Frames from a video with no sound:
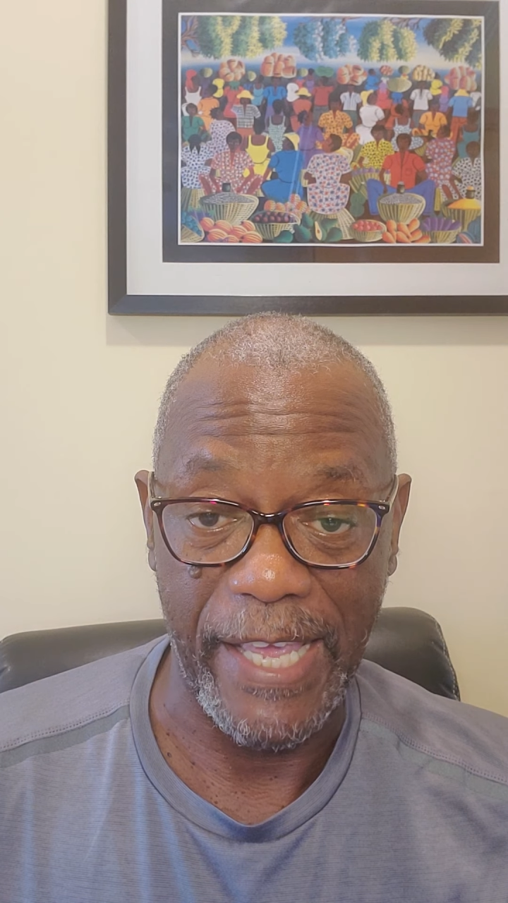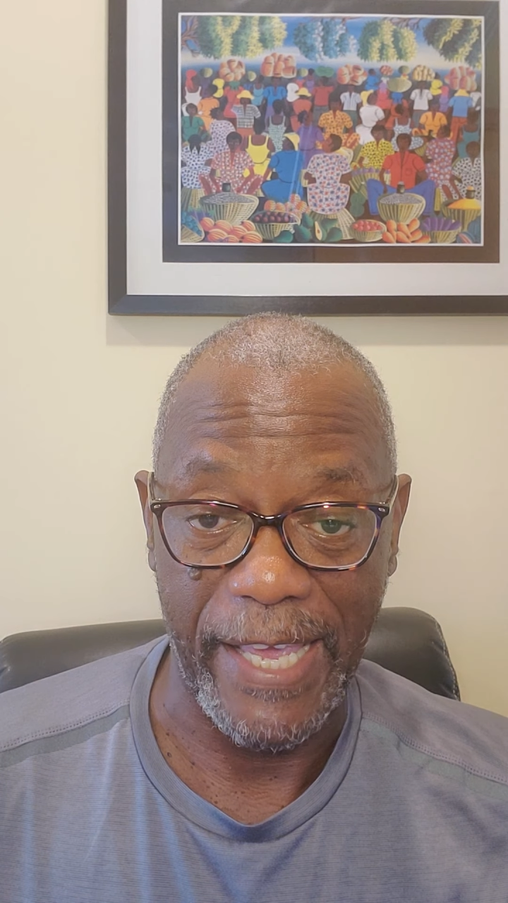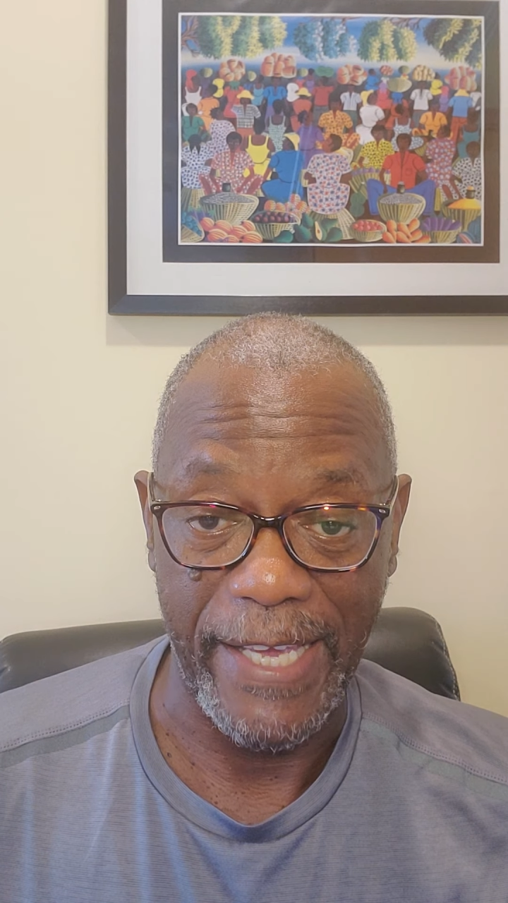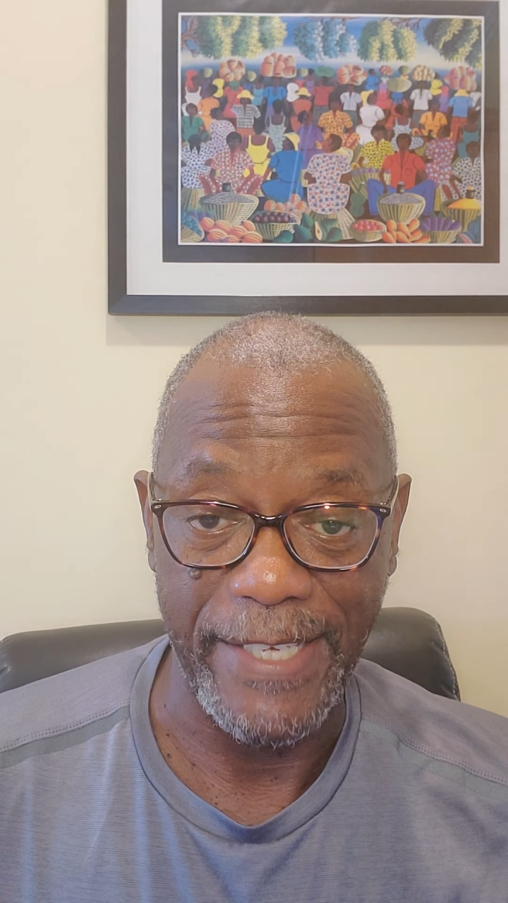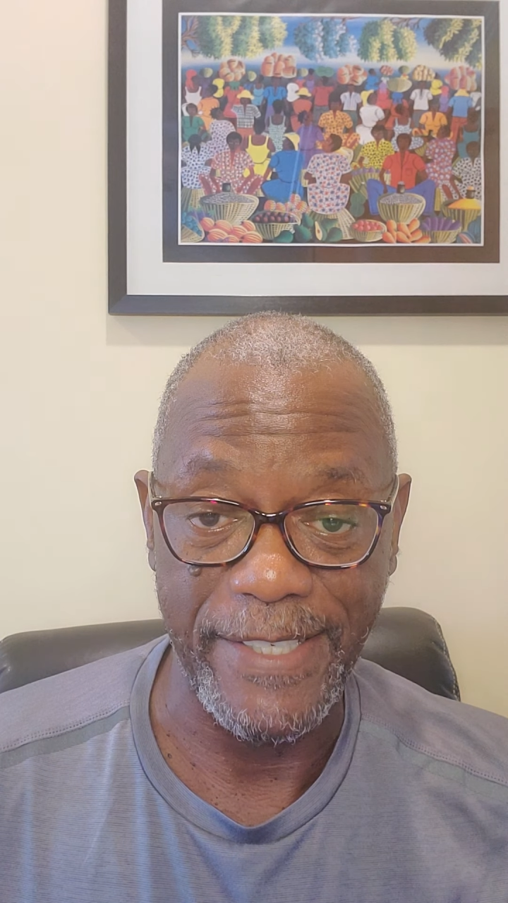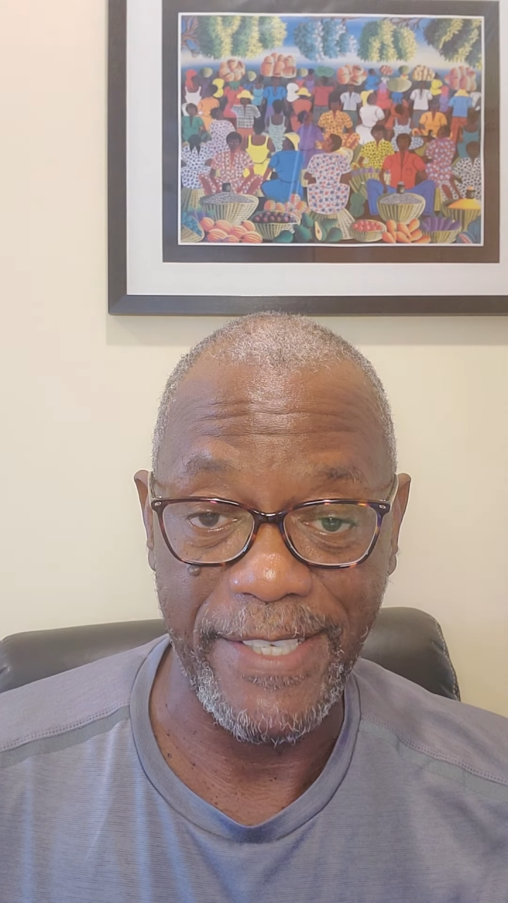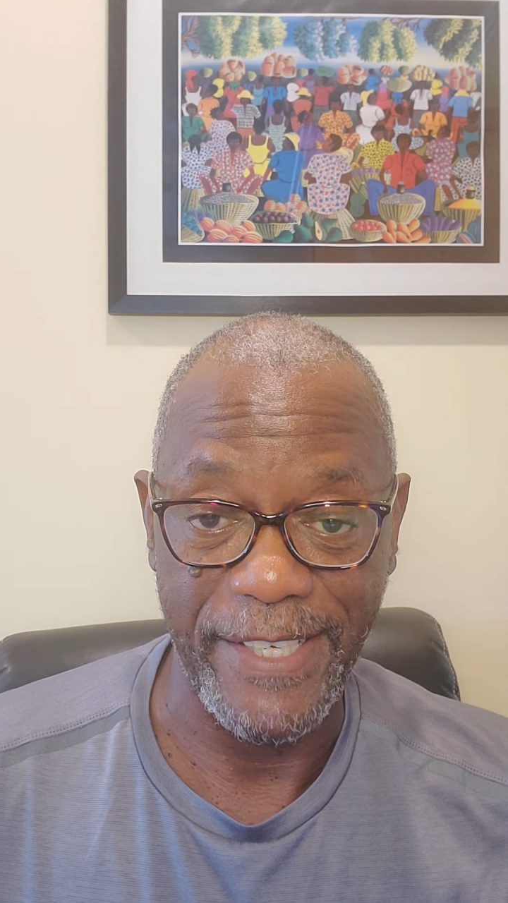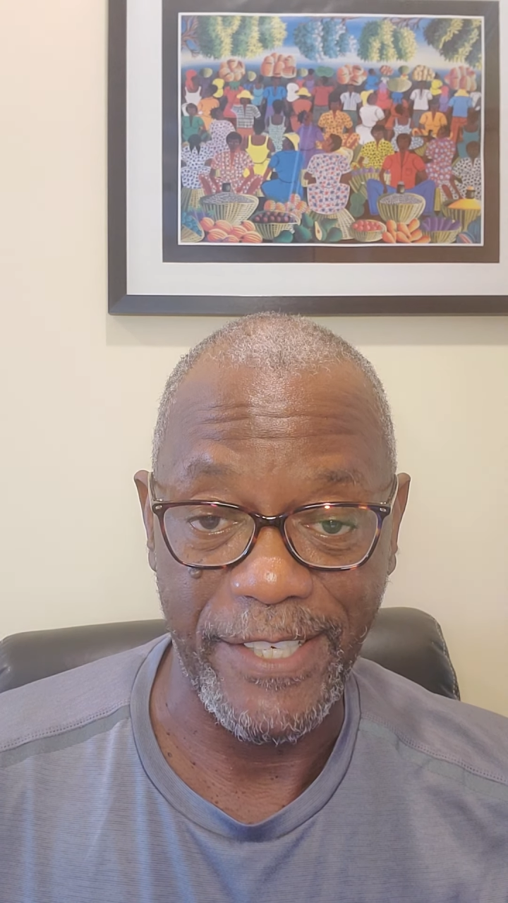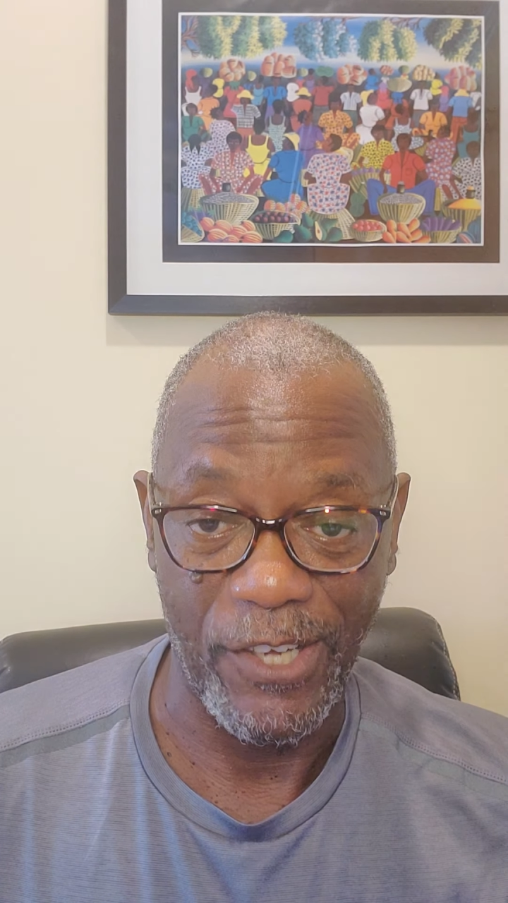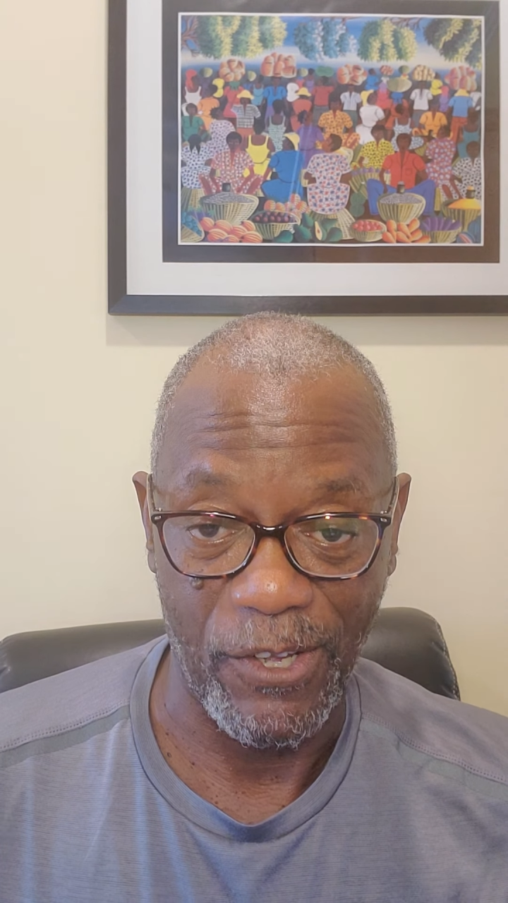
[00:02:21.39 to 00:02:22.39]
and
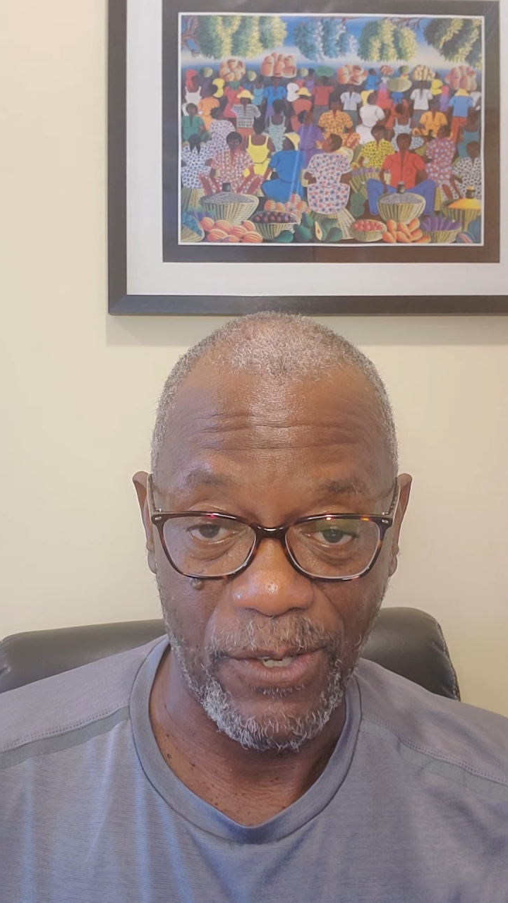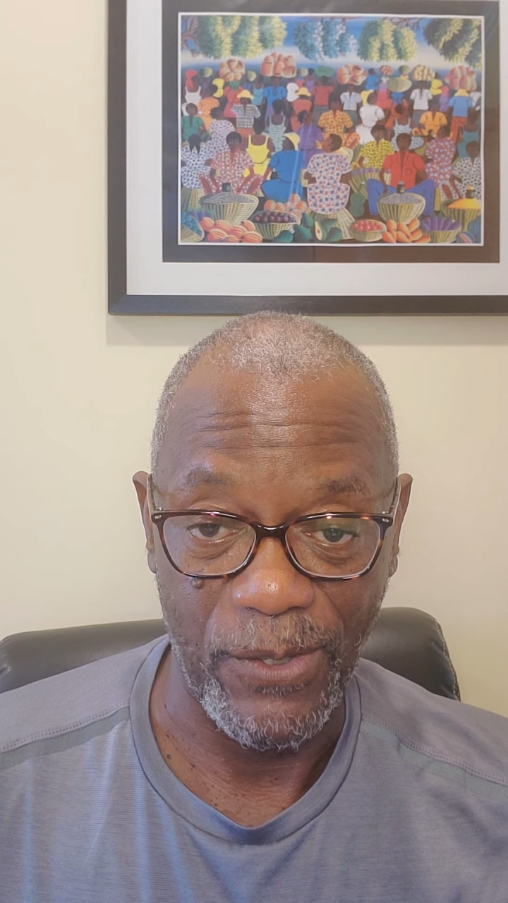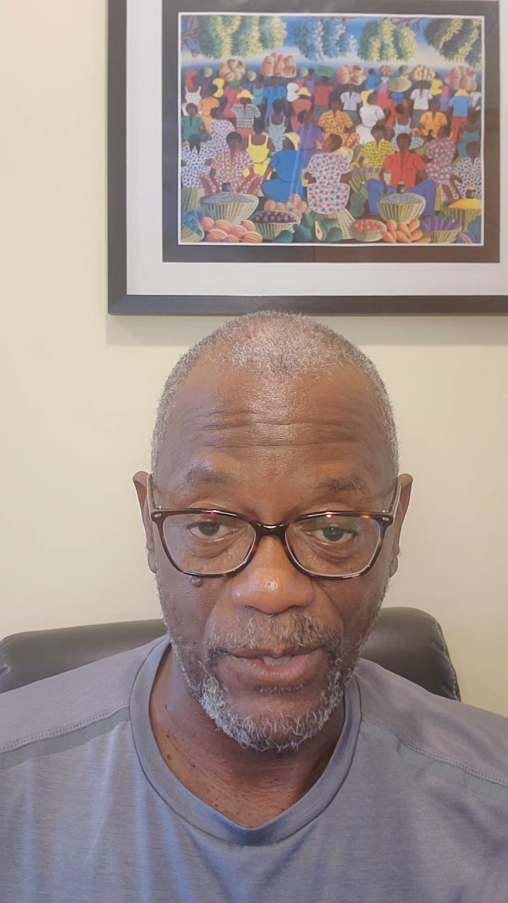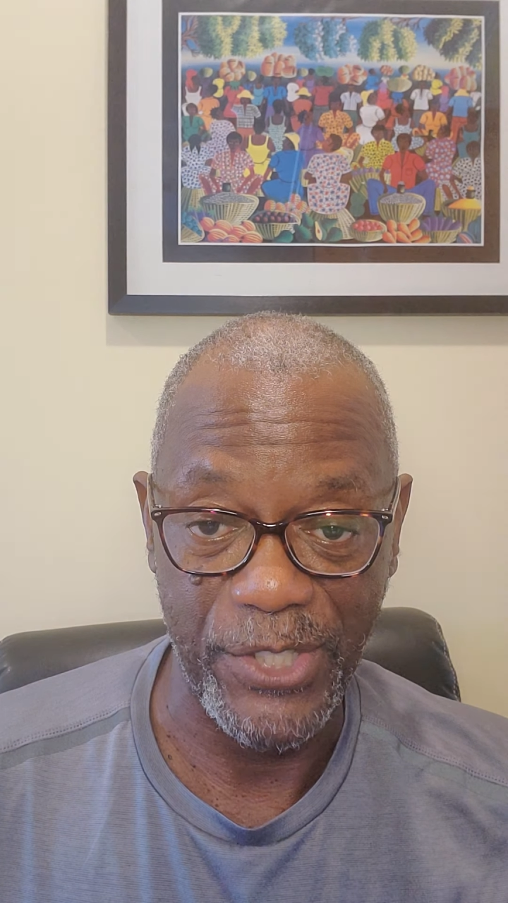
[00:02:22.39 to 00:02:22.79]
in all